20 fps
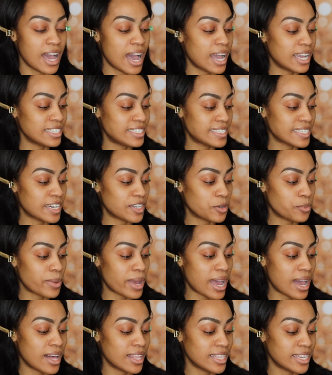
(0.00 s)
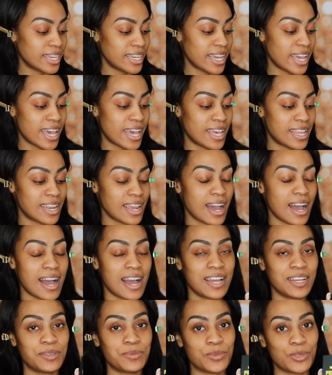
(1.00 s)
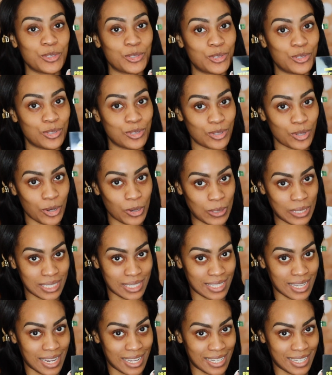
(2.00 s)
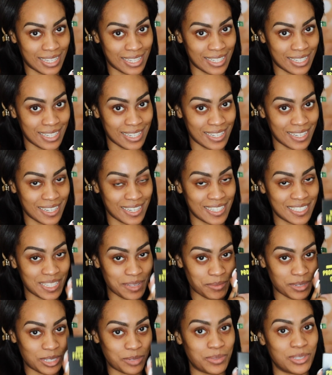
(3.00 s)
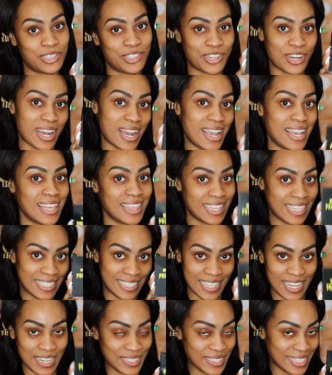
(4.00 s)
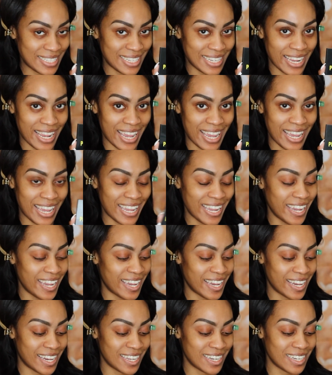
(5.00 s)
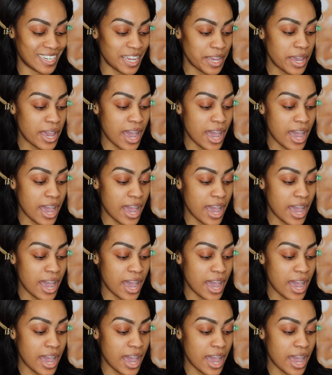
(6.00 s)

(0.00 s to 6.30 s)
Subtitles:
eyeshadow palette, and I'm so excited because I'm going to be trying this out today, and